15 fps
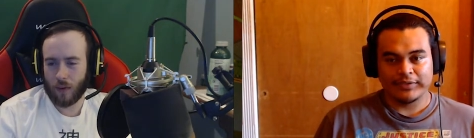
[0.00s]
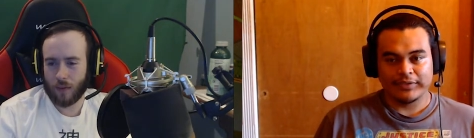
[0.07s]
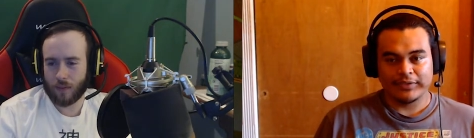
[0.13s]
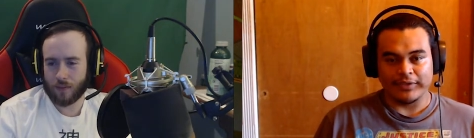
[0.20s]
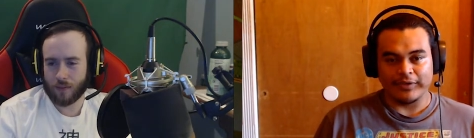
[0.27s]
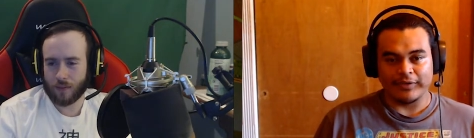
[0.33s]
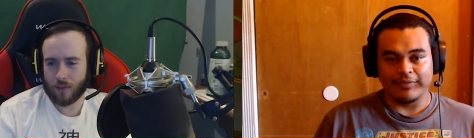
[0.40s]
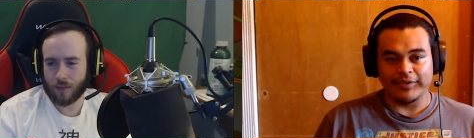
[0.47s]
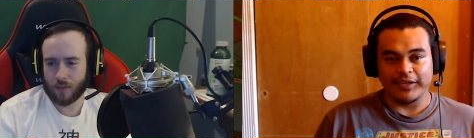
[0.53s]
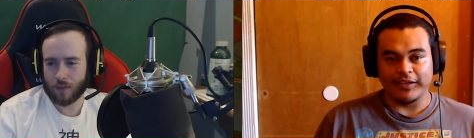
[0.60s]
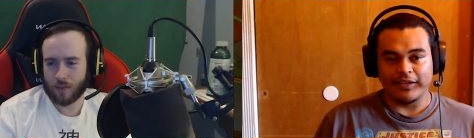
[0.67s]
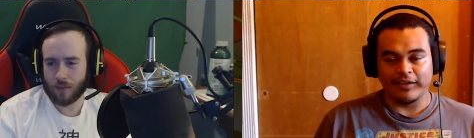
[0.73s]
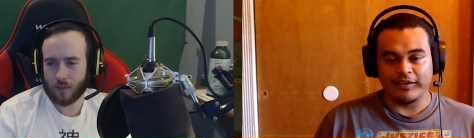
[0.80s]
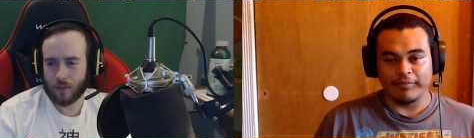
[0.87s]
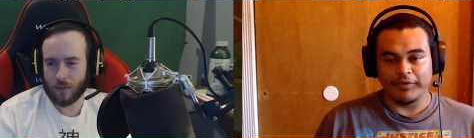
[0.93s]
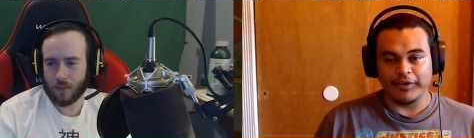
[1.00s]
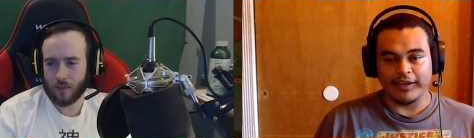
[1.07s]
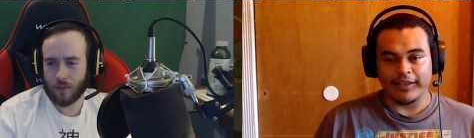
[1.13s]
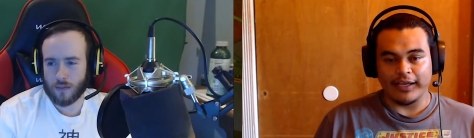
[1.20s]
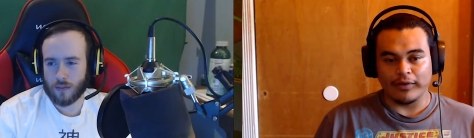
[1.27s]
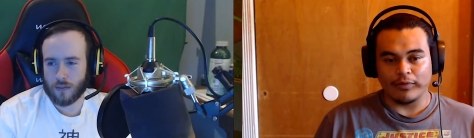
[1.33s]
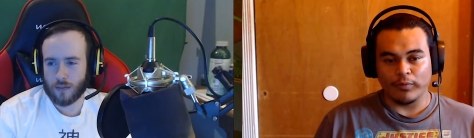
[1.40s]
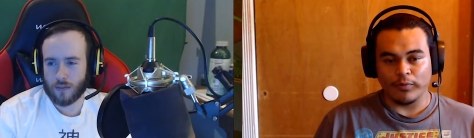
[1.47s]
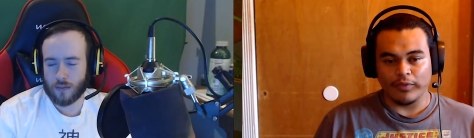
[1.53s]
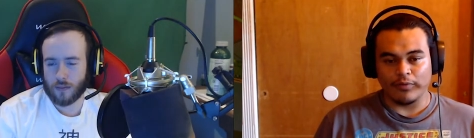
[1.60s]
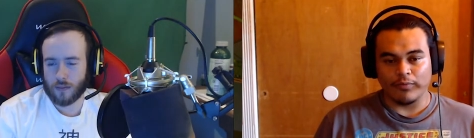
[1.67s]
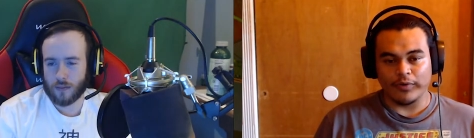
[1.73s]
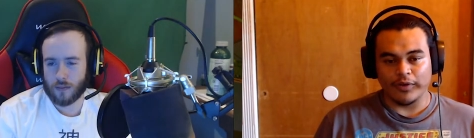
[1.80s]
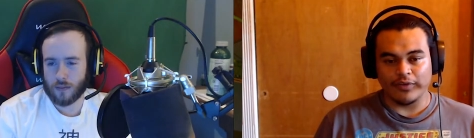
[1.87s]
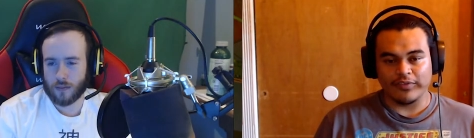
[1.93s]
Speaker 1: Oh man, been like Lord of the
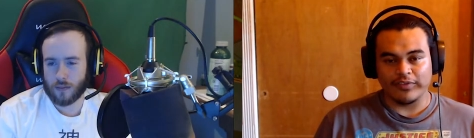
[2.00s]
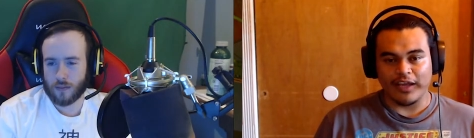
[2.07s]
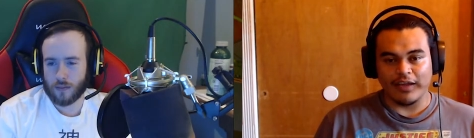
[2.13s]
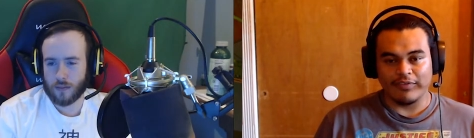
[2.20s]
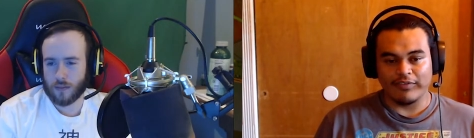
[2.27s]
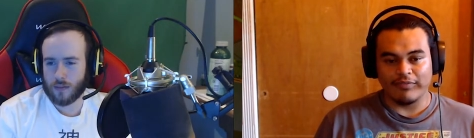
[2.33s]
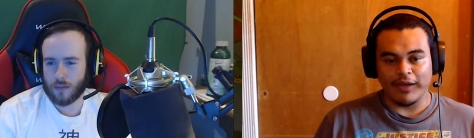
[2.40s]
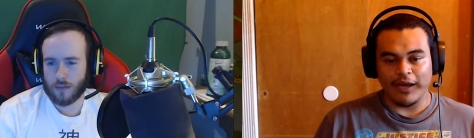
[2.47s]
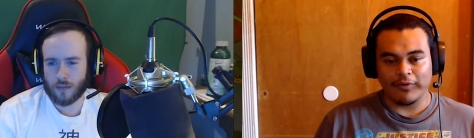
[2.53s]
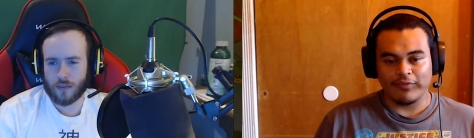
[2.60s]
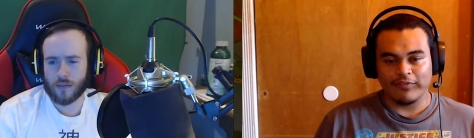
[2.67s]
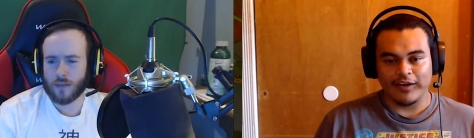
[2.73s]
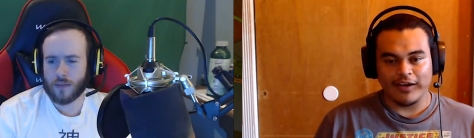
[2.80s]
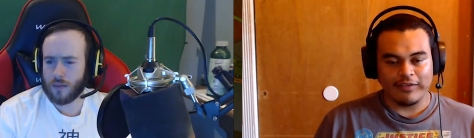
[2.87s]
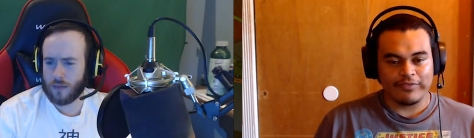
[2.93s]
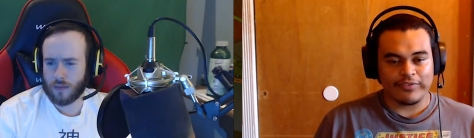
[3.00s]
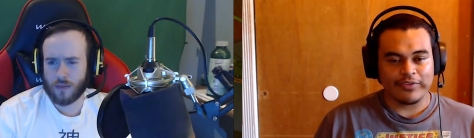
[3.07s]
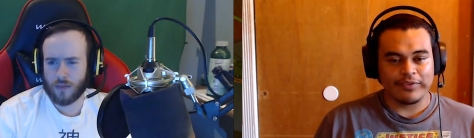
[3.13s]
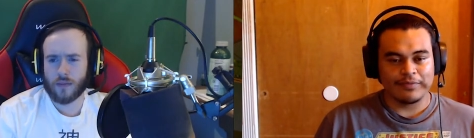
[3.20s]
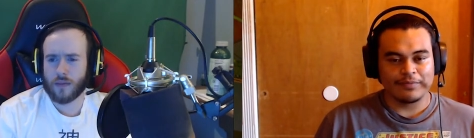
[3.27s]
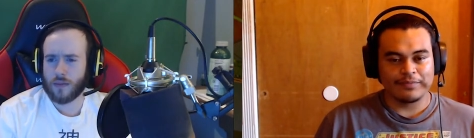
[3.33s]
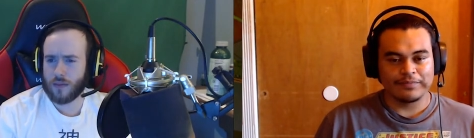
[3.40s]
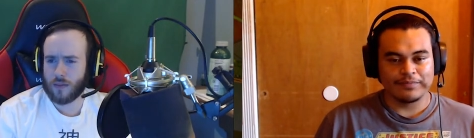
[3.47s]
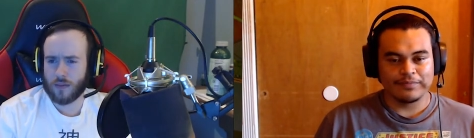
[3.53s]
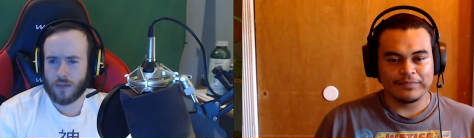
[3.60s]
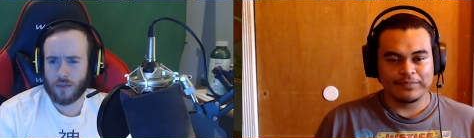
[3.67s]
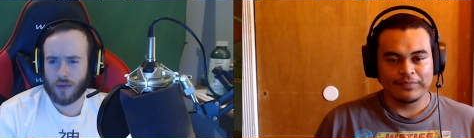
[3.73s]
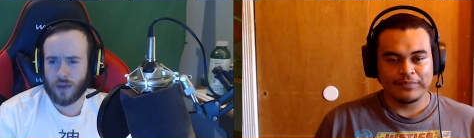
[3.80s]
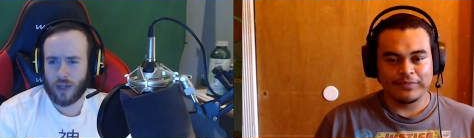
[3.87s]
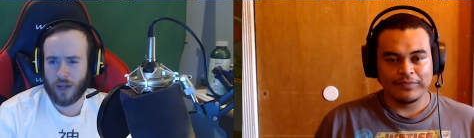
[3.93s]
Rings type of battle
Speaker 2: vibes.
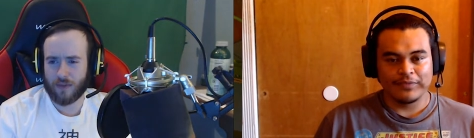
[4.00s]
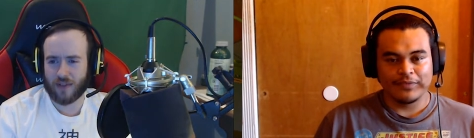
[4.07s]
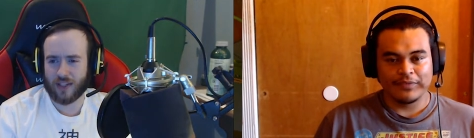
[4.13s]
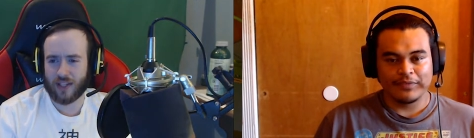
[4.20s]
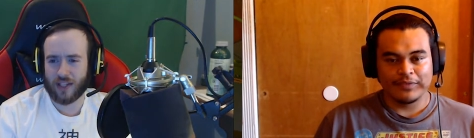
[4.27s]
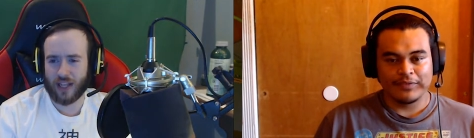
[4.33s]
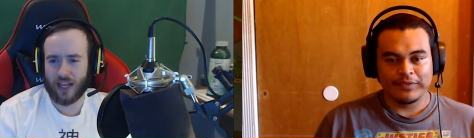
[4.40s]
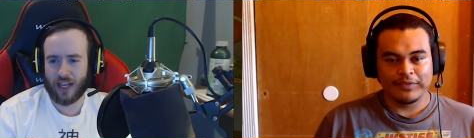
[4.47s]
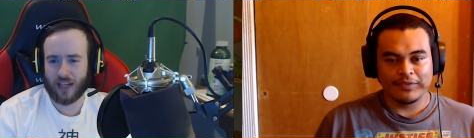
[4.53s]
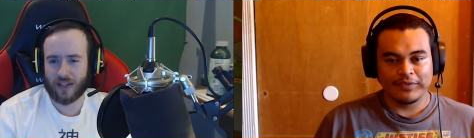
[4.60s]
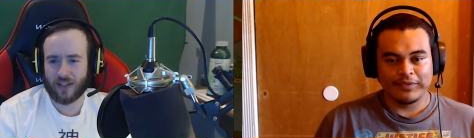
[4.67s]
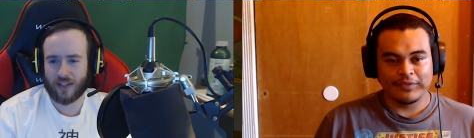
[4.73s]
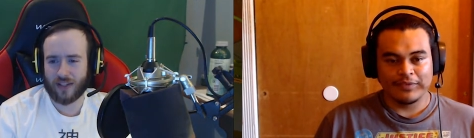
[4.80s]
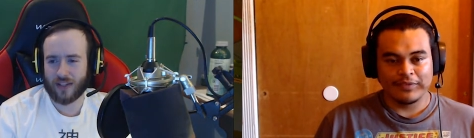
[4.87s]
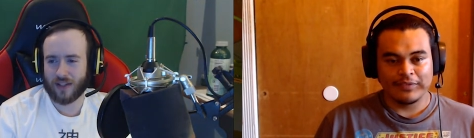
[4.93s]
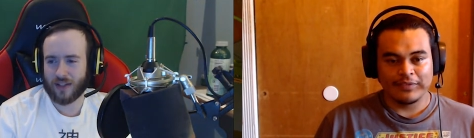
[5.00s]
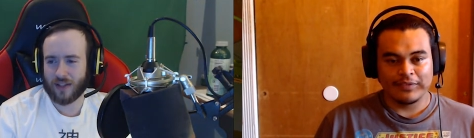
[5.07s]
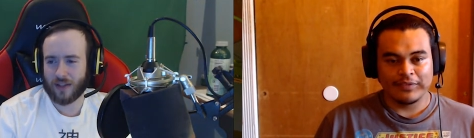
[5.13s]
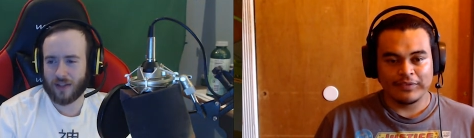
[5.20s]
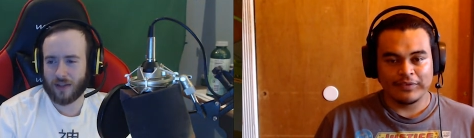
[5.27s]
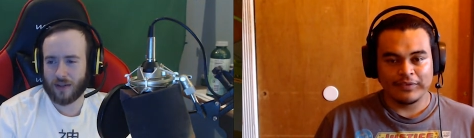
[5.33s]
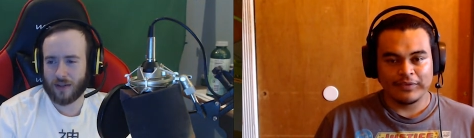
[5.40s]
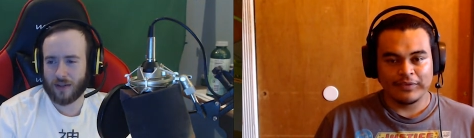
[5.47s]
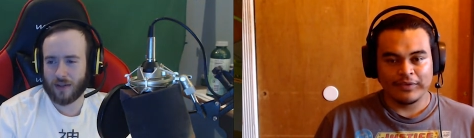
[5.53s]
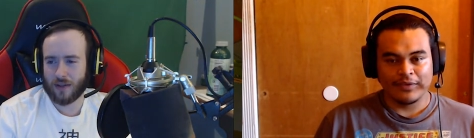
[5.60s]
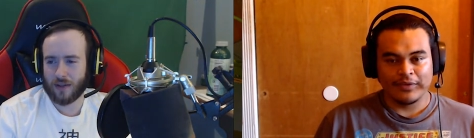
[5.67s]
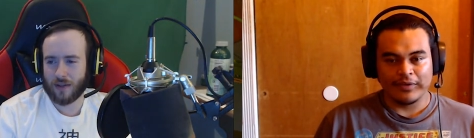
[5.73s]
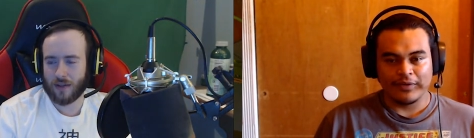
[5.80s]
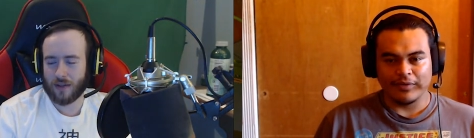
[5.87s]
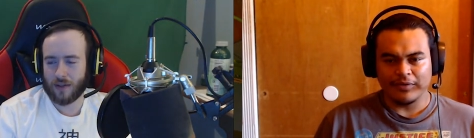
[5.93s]
They have slings.
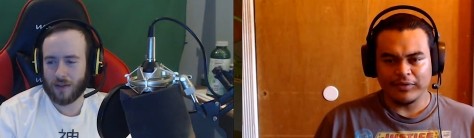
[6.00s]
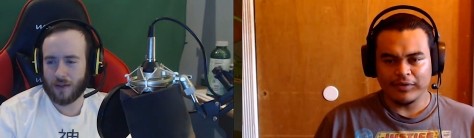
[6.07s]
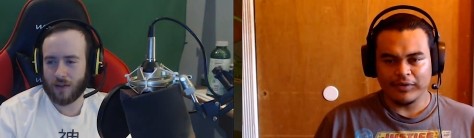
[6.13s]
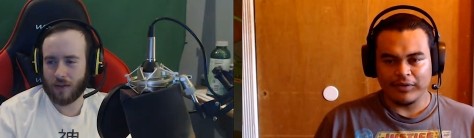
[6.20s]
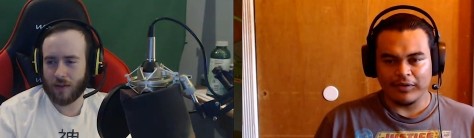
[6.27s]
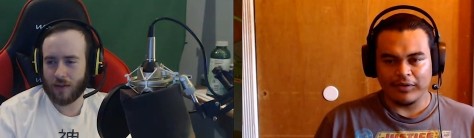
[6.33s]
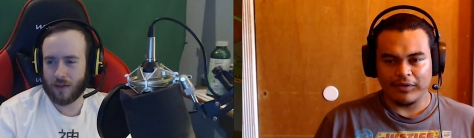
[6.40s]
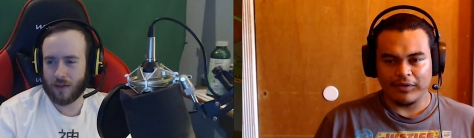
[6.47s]
Speaker 1: Ah.